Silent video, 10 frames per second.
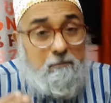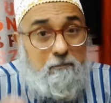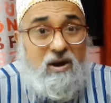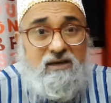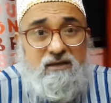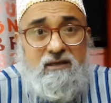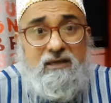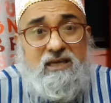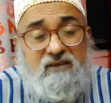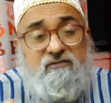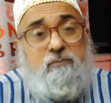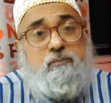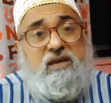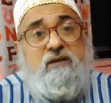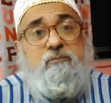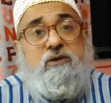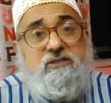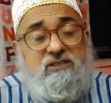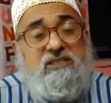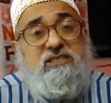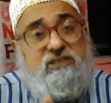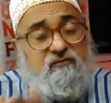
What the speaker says: But if the pain persists